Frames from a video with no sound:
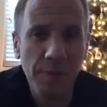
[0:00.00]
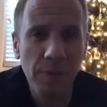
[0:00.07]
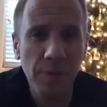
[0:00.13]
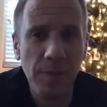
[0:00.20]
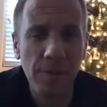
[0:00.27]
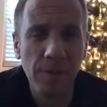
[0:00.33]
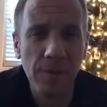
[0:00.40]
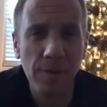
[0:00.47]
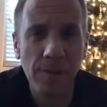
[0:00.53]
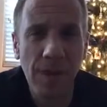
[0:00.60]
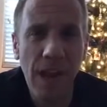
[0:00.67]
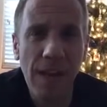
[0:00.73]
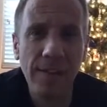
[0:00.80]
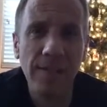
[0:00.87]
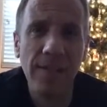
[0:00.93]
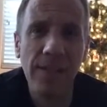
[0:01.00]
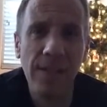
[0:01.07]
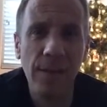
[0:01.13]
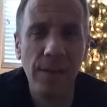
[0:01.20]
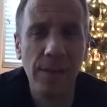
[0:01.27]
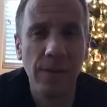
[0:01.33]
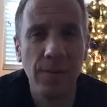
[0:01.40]
you can search Etsy,
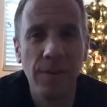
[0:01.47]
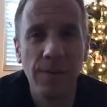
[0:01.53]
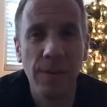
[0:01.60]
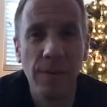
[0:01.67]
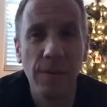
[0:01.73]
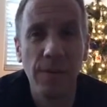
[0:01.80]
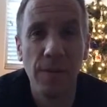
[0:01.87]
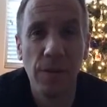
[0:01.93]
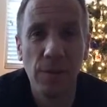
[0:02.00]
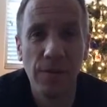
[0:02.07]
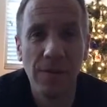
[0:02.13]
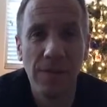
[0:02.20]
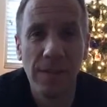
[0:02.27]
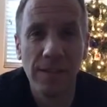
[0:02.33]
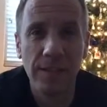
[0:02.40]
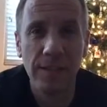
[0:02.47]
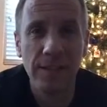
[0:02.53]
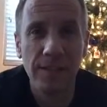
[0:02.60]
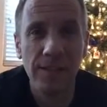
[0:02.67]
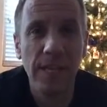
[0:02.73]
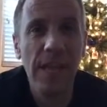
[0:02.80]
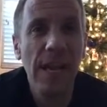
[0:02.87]
you can reach out to those
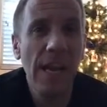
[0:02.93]
sellers